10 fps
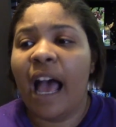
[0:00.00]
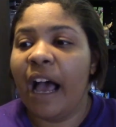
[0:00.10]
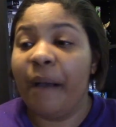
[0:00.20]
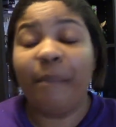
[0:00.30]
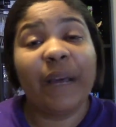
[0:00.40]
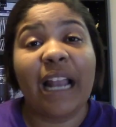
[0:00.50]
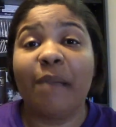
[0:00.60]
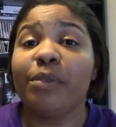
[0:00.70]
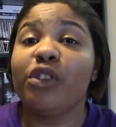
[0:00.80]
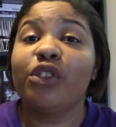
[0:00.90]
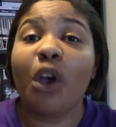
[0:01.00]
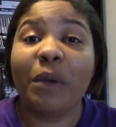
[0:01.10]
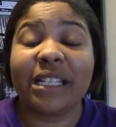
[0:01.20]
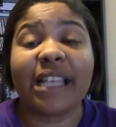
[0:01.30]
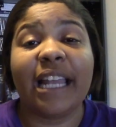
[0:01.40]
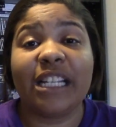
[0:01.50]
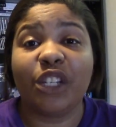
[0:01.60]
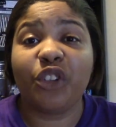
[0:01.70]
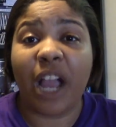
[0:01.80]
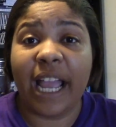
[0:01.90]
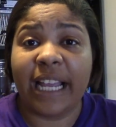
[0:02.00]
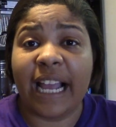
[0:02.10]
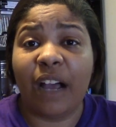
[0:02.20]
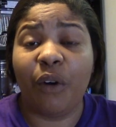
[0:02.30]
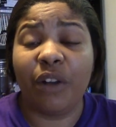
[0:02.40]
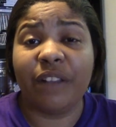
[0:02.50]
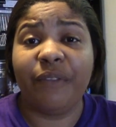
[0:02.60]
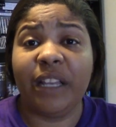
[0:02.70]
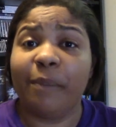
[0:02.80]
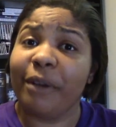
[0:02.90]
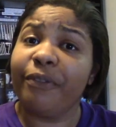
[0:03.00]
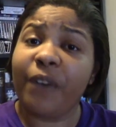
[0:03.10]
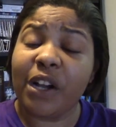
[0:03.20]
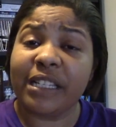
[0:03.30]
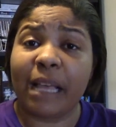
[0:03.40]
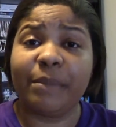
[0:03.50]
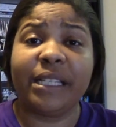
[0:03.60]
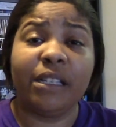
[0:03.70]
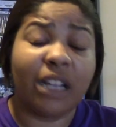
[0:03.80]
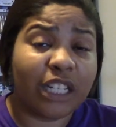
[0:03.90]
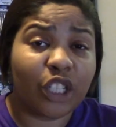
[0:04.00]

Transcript: But I'm so excited to try it out on the Vita. But first, I'm going